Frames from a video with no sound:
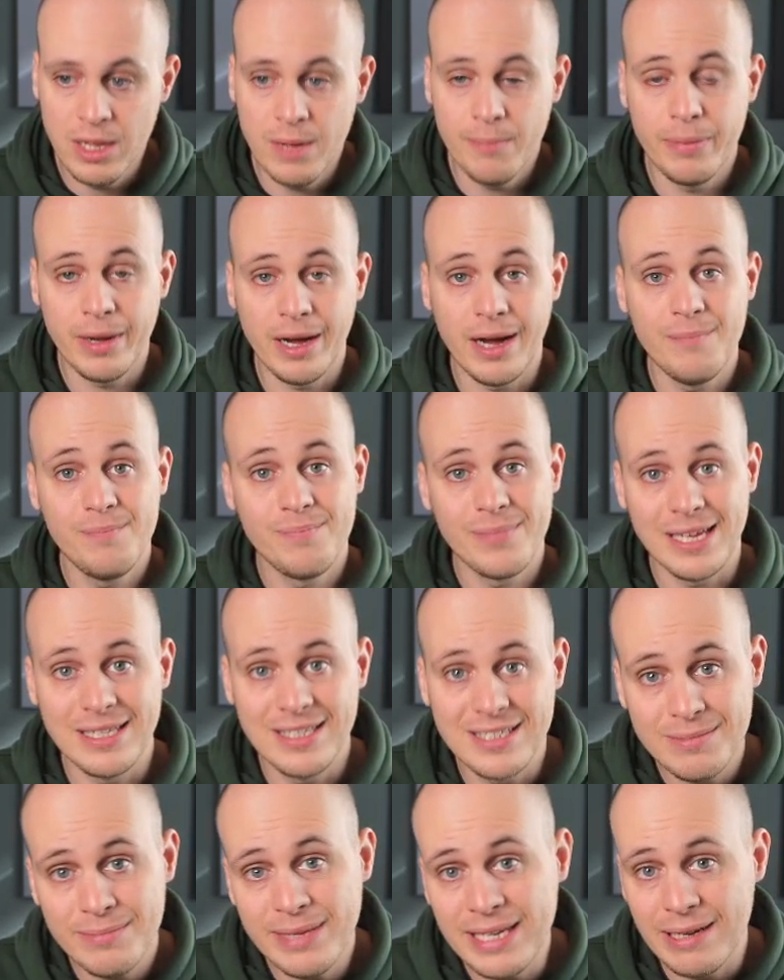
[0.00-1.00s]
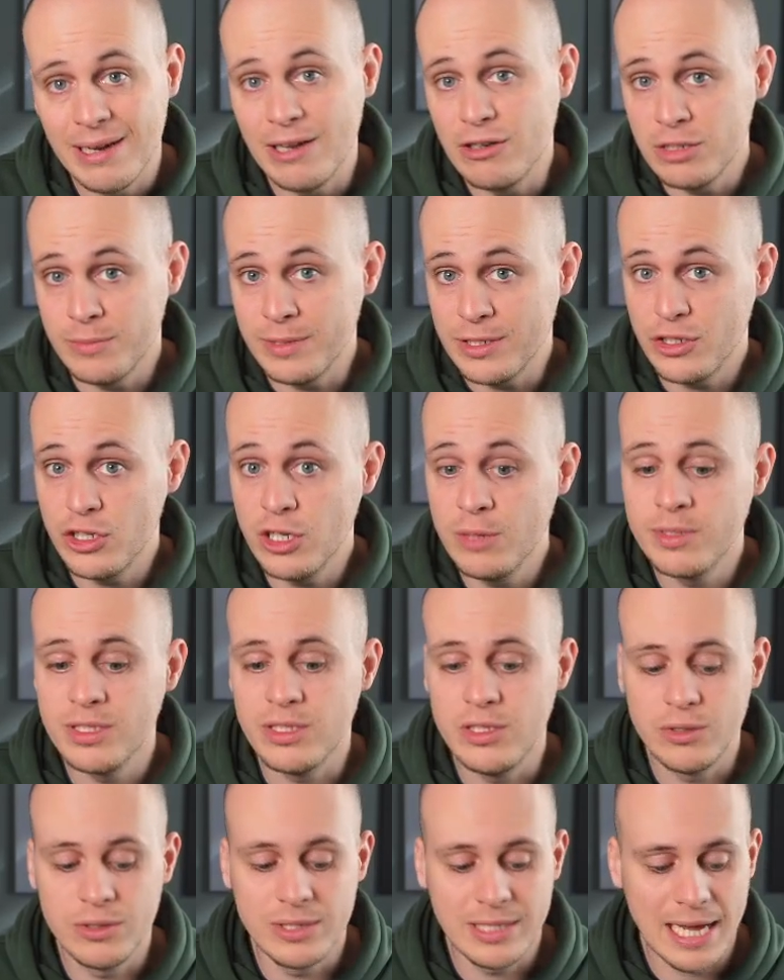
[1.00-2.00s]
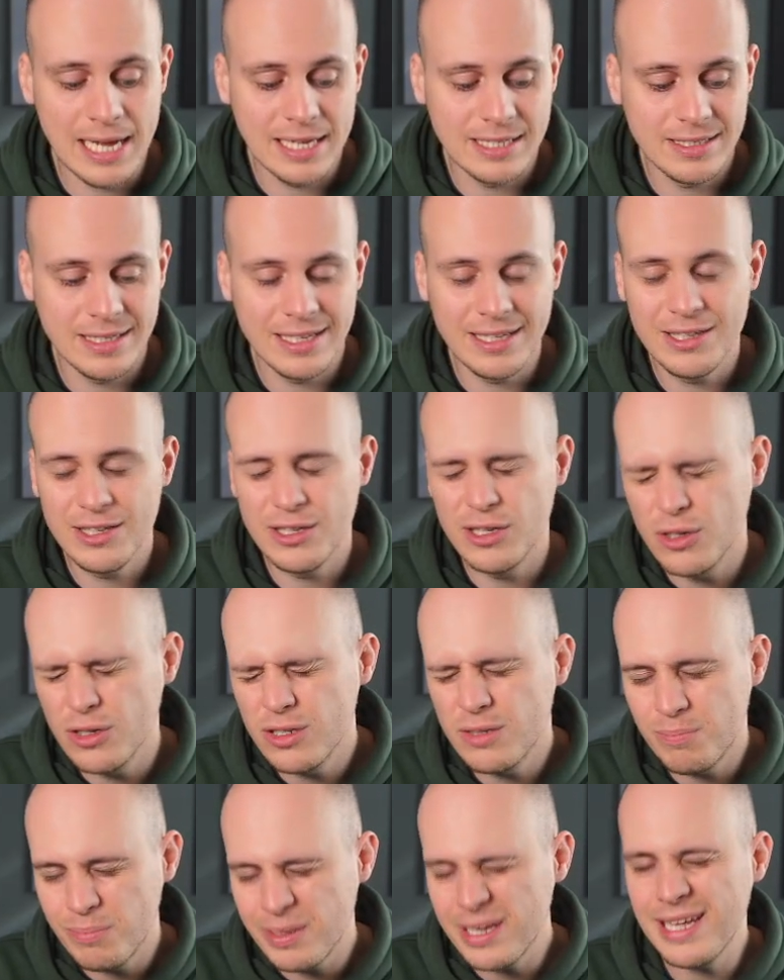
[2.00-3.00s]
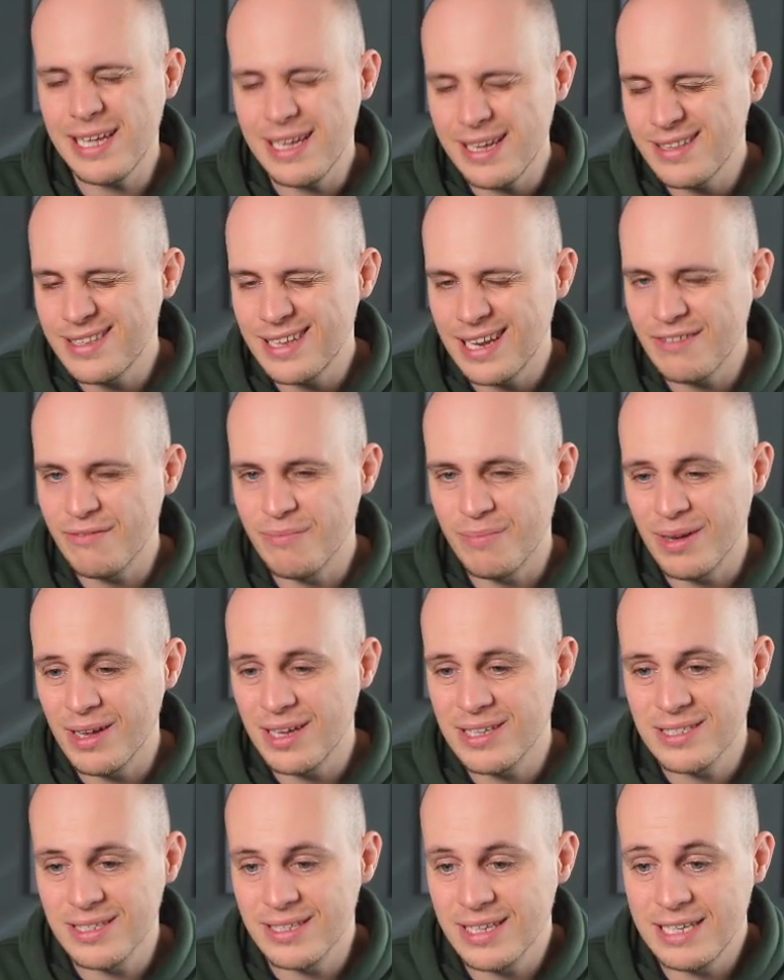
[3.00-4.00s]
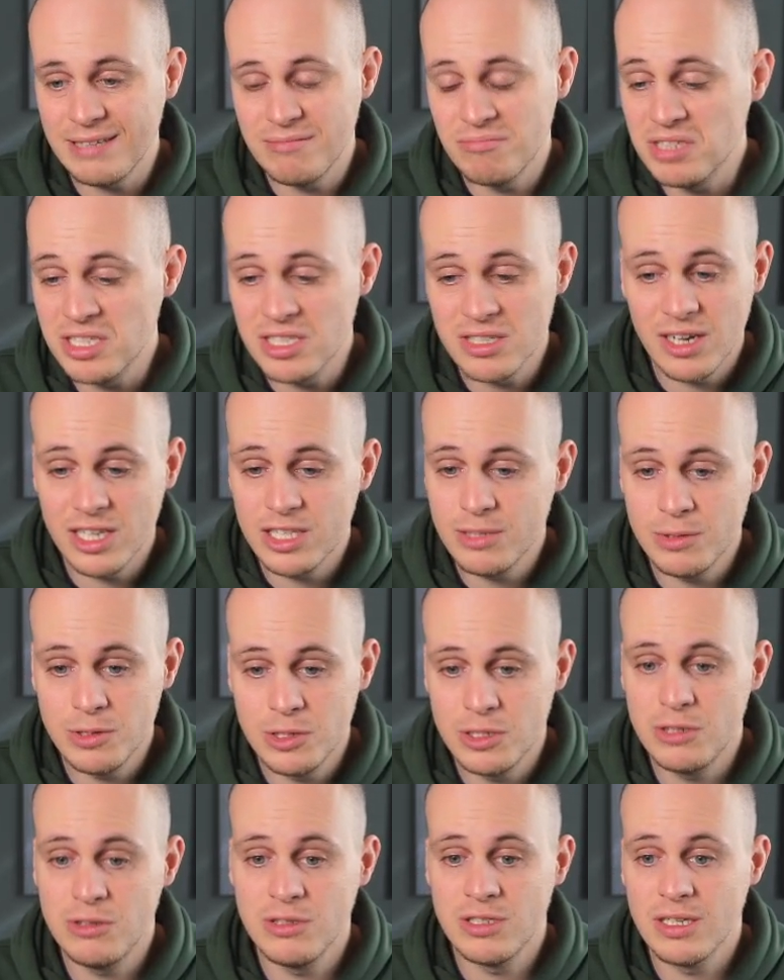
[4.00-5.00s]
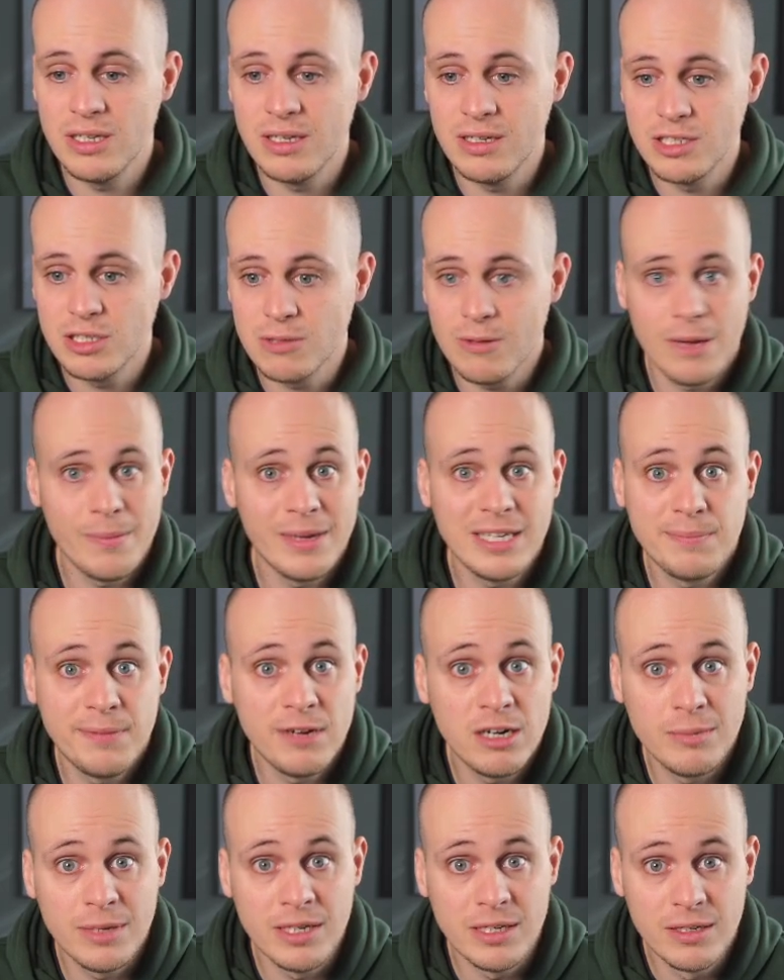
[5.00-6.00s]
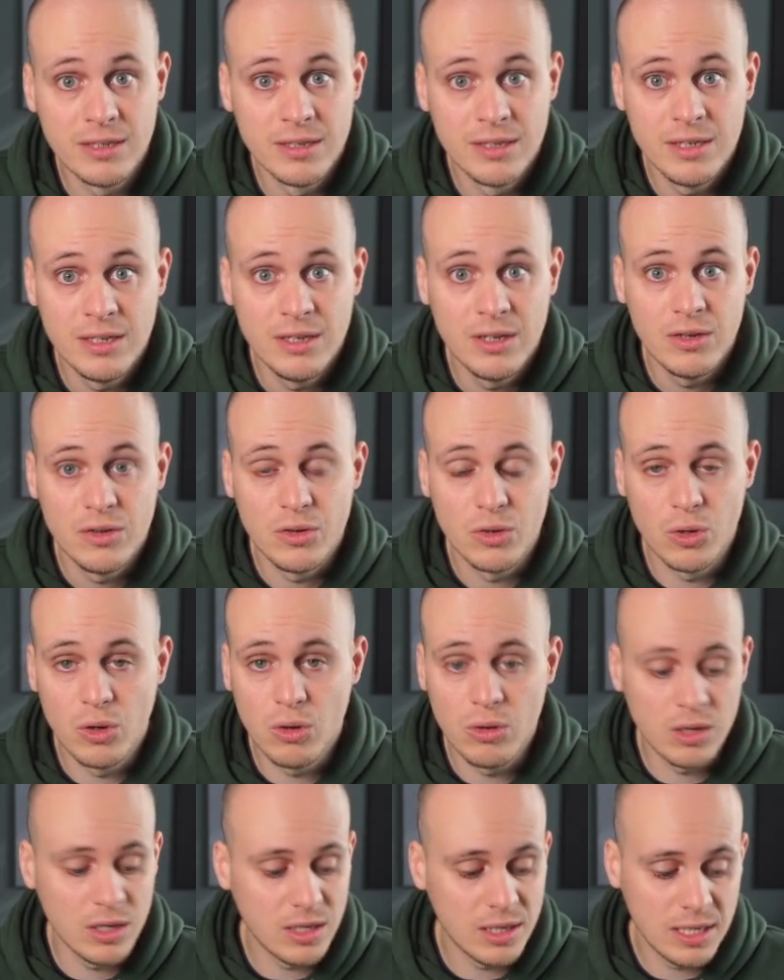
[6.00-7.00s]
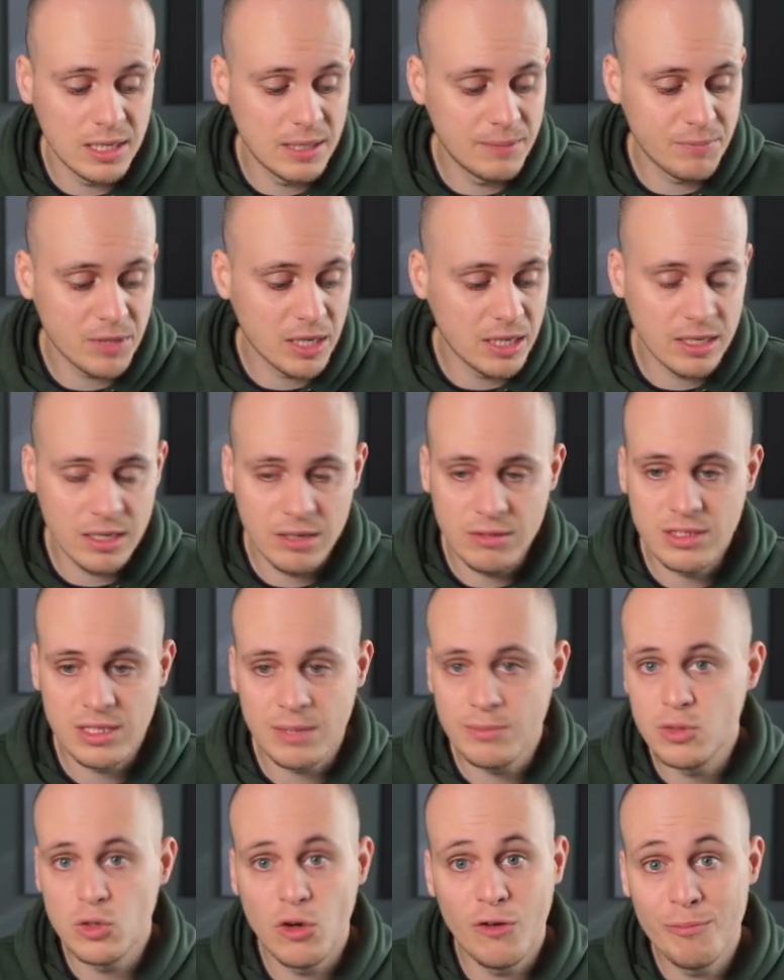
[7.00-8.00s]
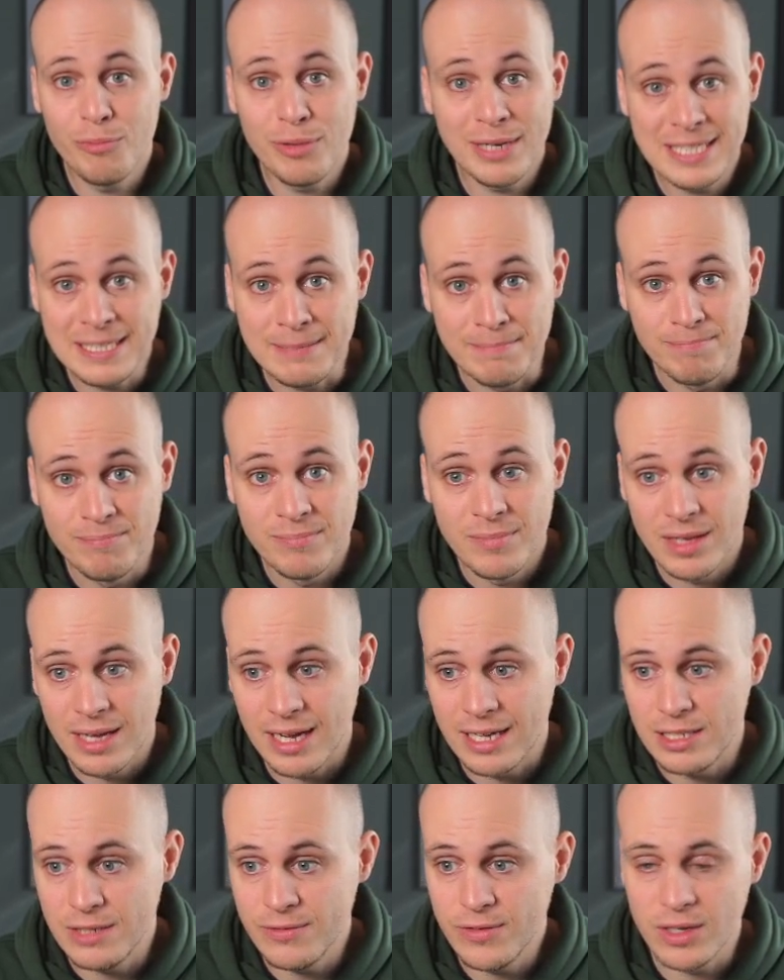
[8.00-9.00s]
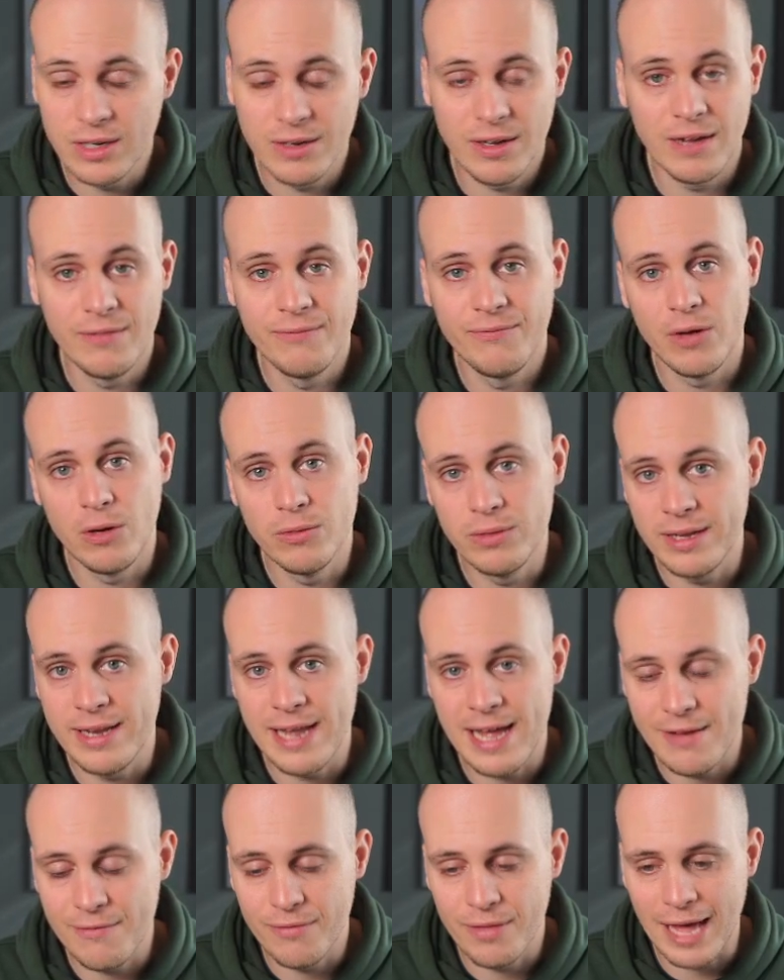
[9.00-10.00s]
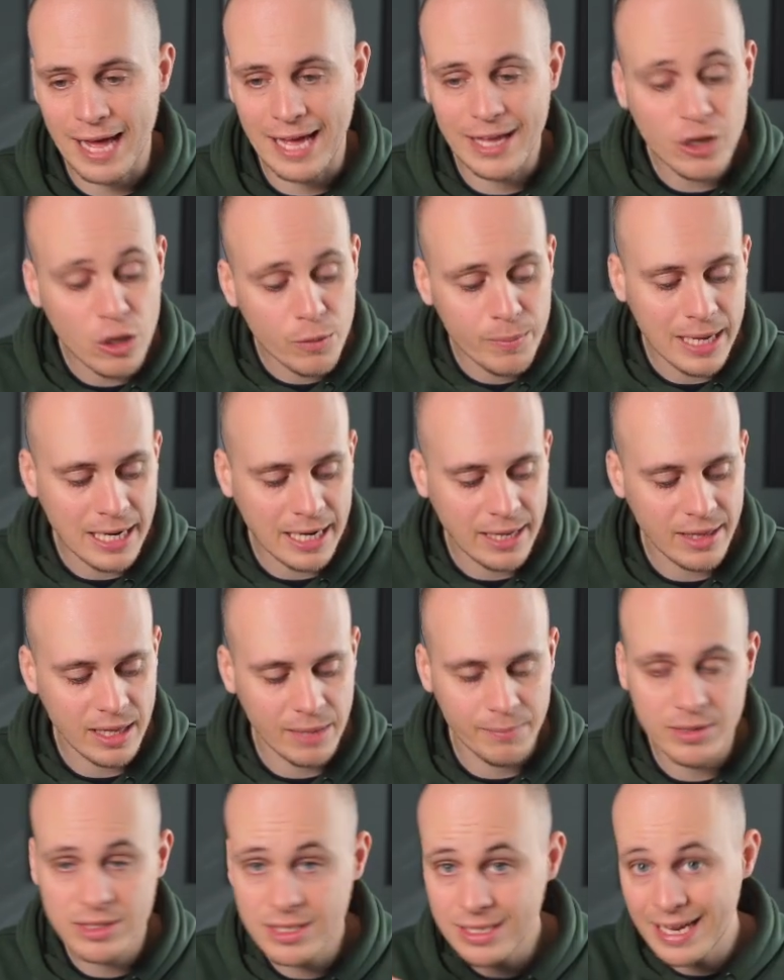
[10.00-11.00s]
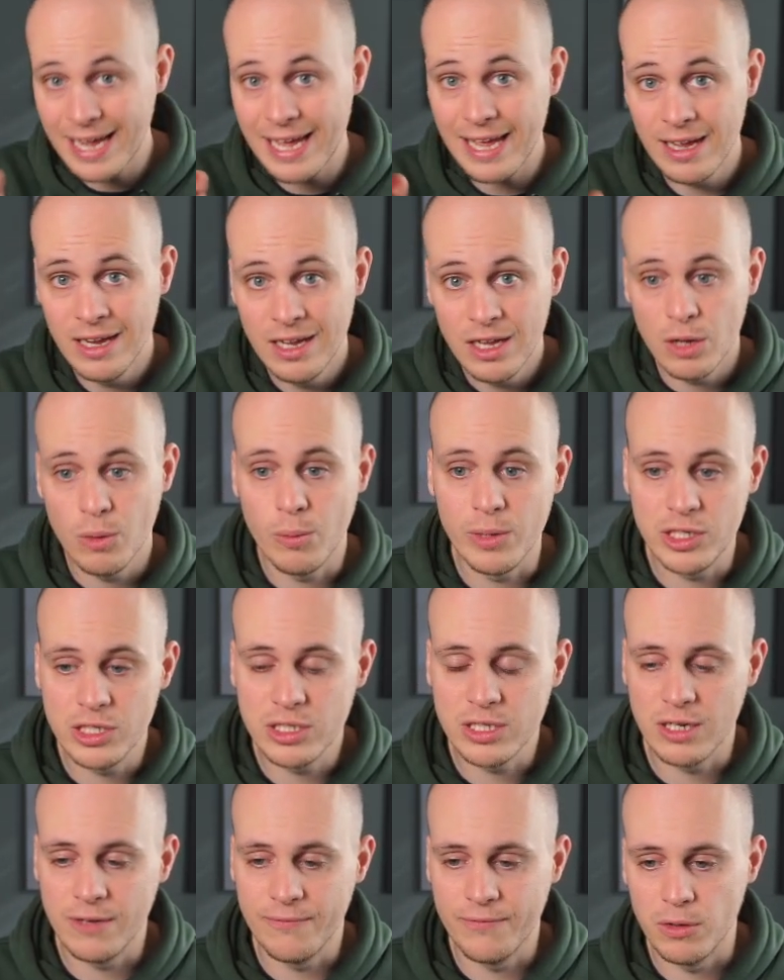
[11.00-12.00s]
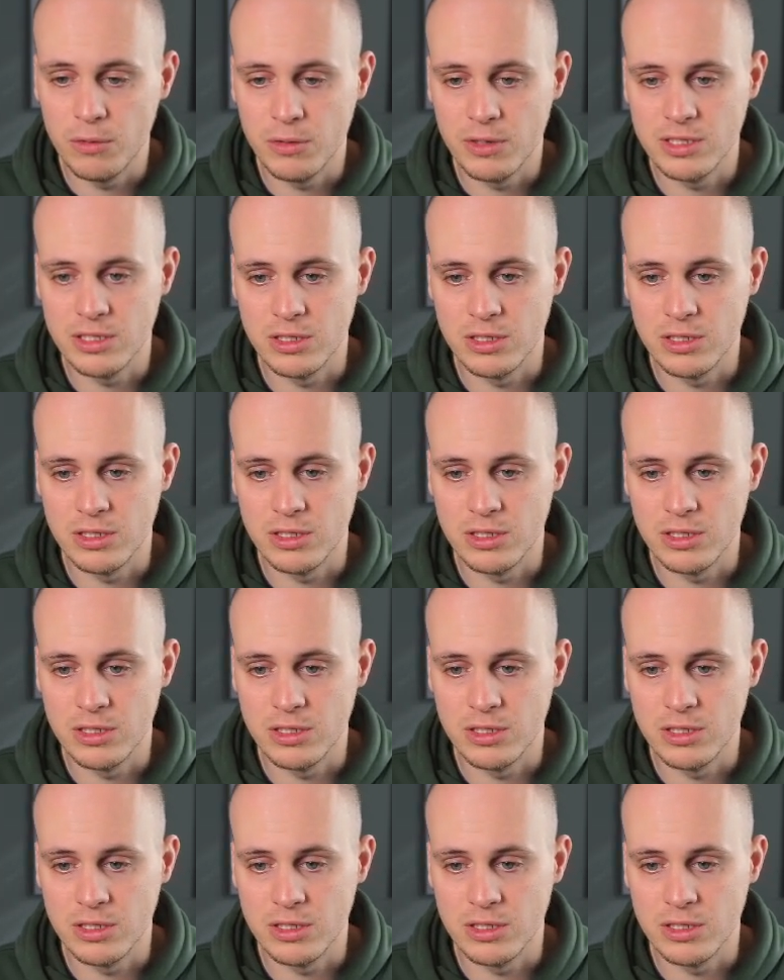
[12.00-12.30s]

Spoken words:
But that doesn't mean it'll only be cubes in your test. It could be in the 11 plus that they decide to introduce a square-based pyramid or, I don't know, some sort of prism, and you've got to unfold the net of that. It could be anything. But today, we're just going to focus